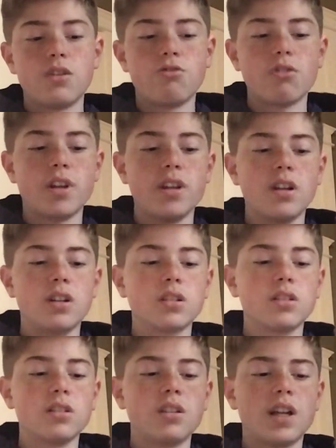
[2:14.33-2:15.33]
Trae Young,
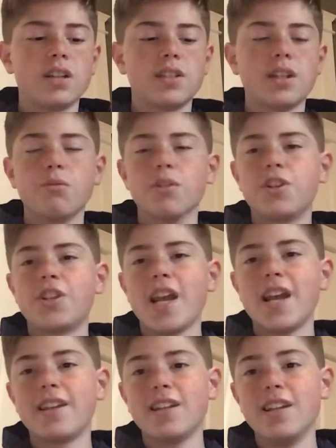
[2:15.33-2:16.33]
as they were
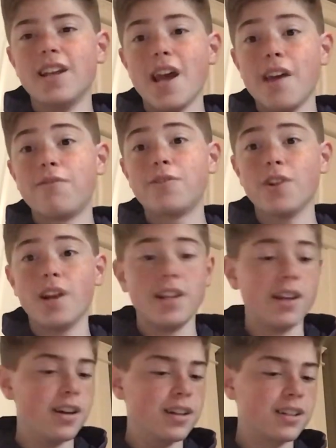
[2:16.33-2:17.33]
chanting F Trae
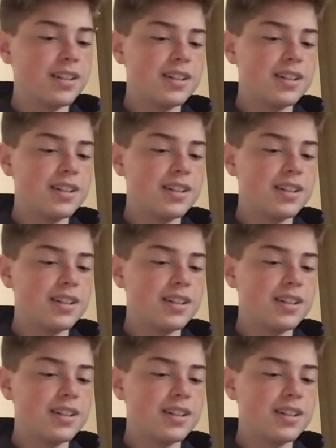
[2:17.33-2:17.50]
Young